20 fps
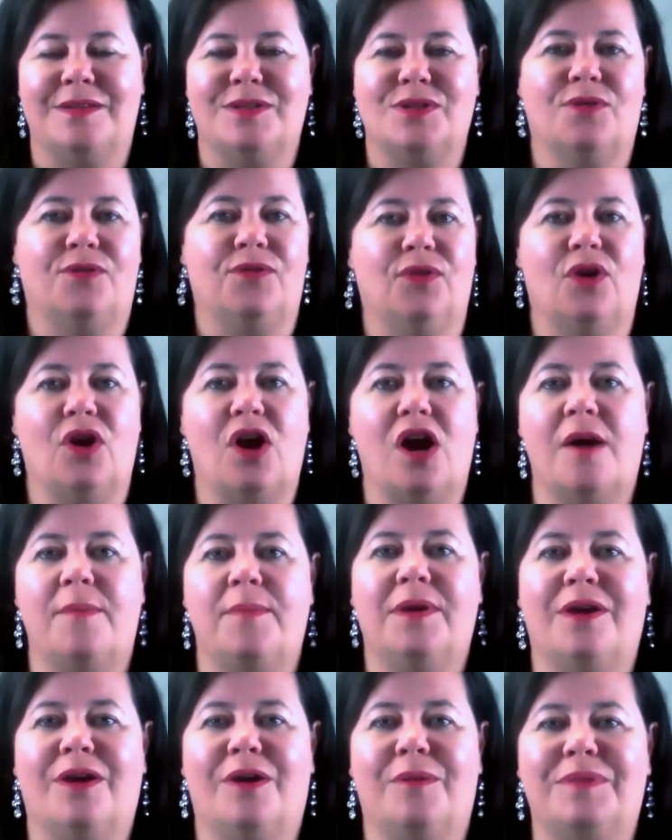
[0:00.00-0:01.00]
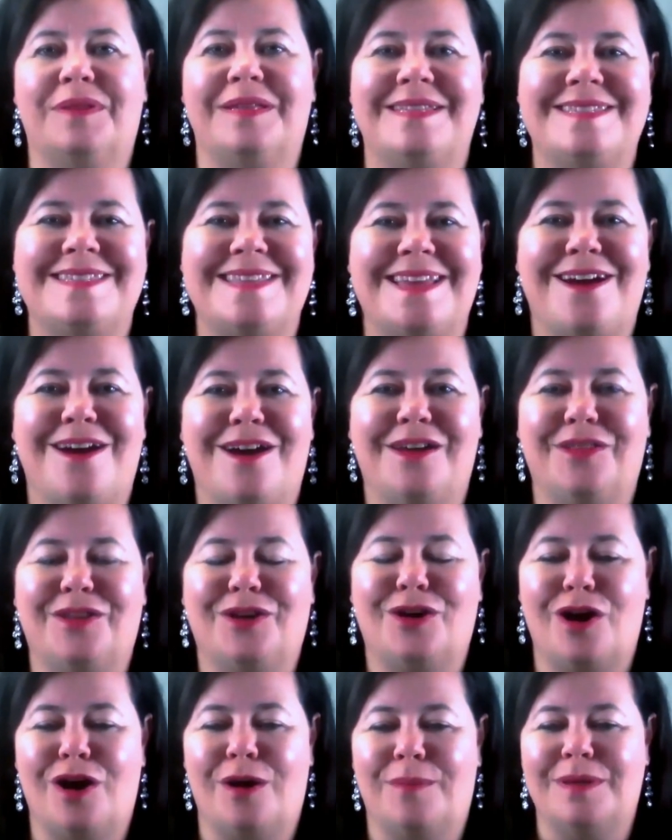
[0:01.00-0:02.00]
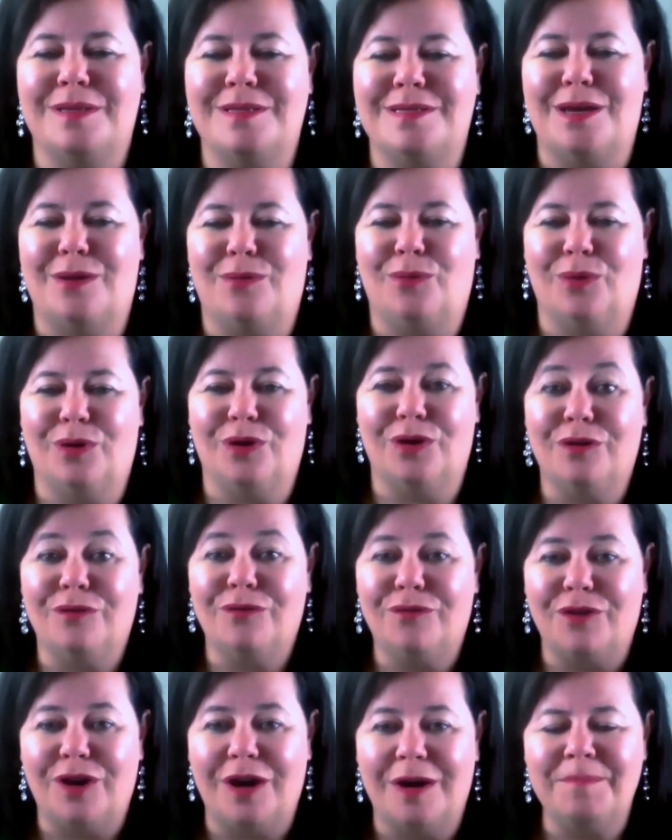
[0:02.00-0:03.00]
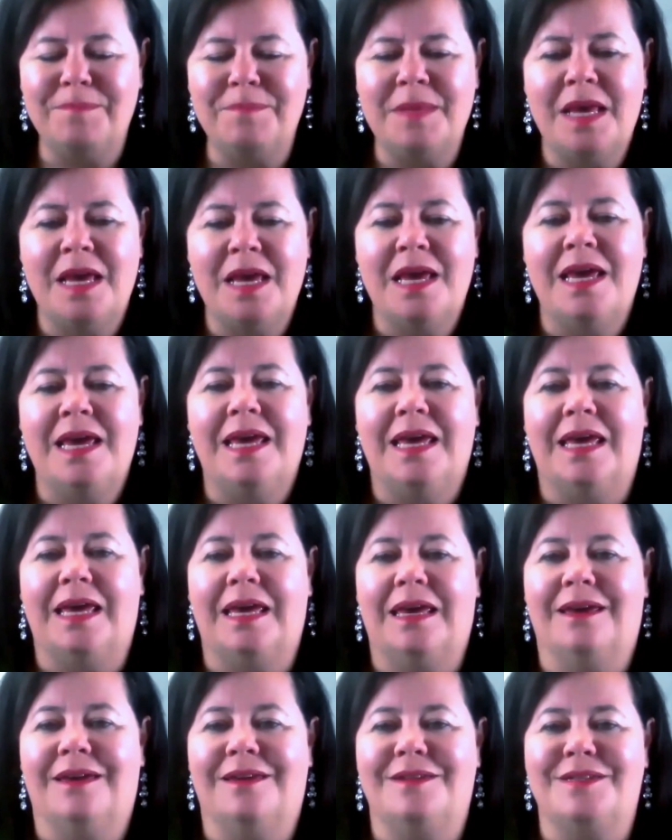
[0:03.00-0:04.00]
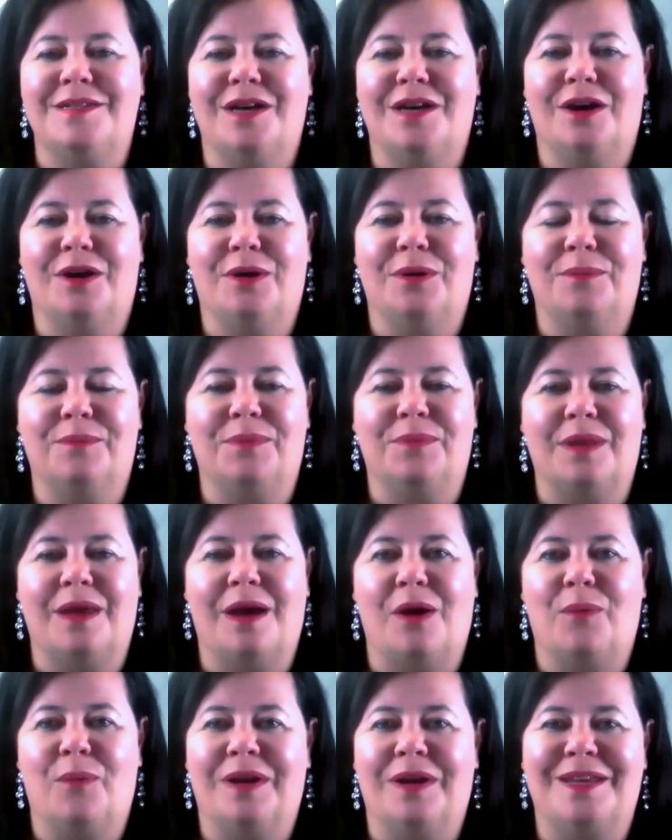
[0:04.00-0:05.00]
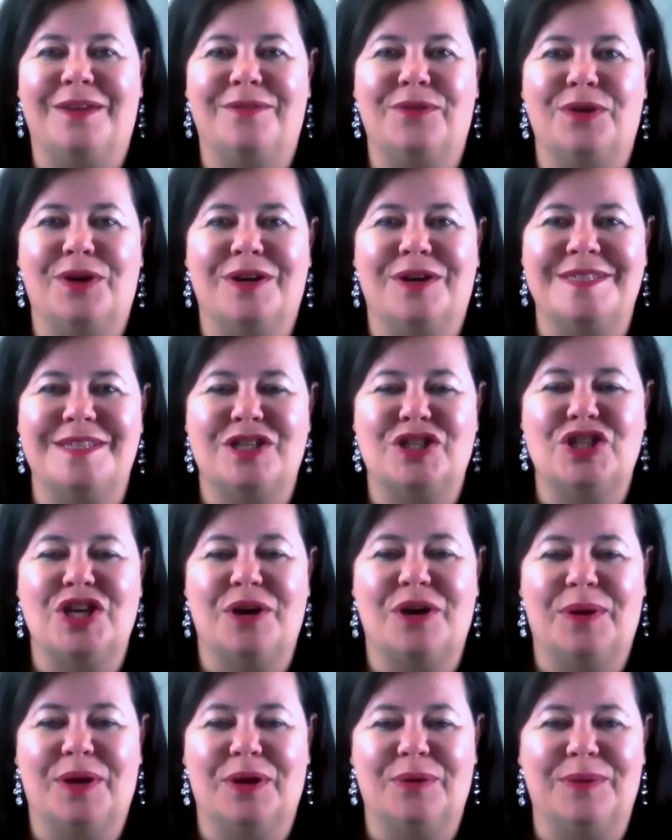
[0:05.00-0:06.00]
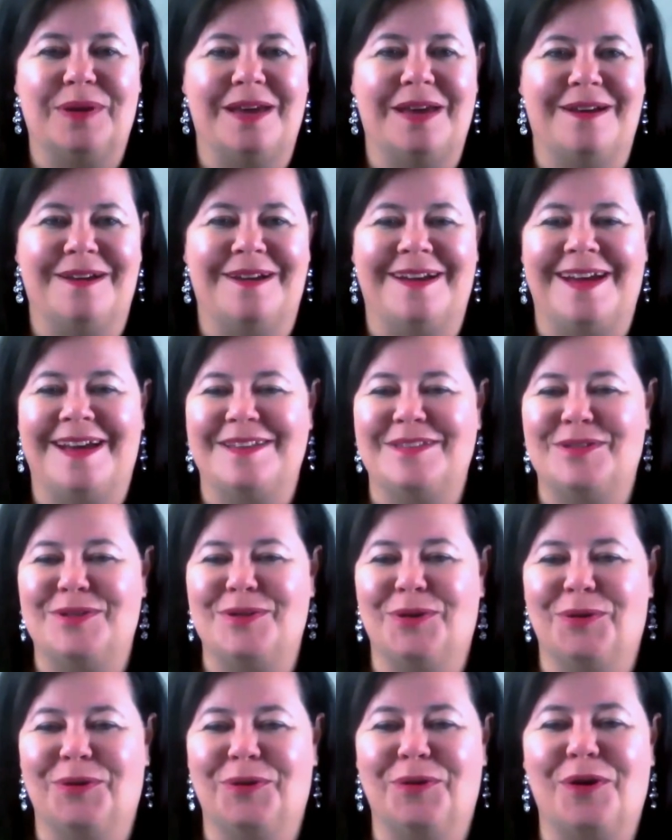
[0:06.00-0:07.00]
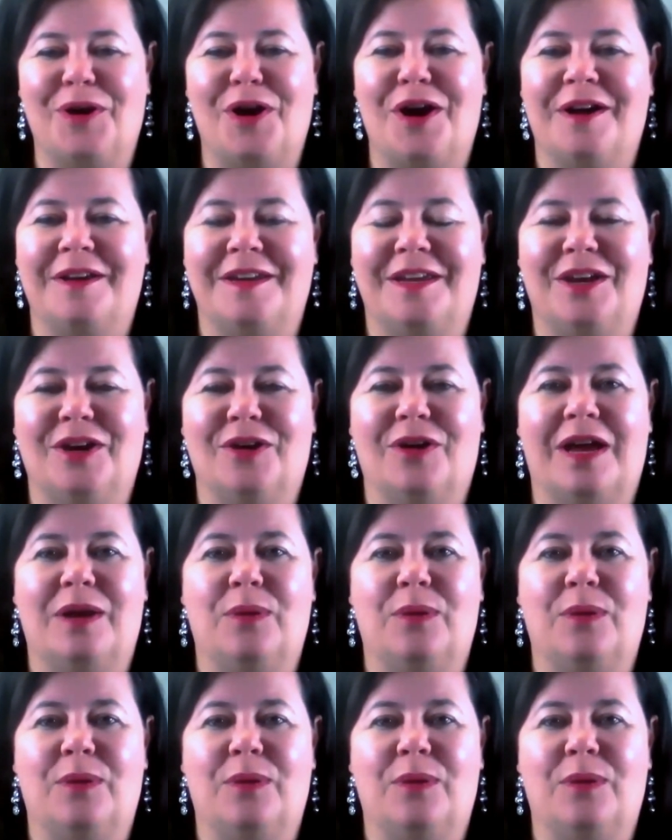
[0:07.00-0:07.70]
So if you're hopping on, please say hi in the comments and where you're from. And I want to give you guys a shout out as you're on here.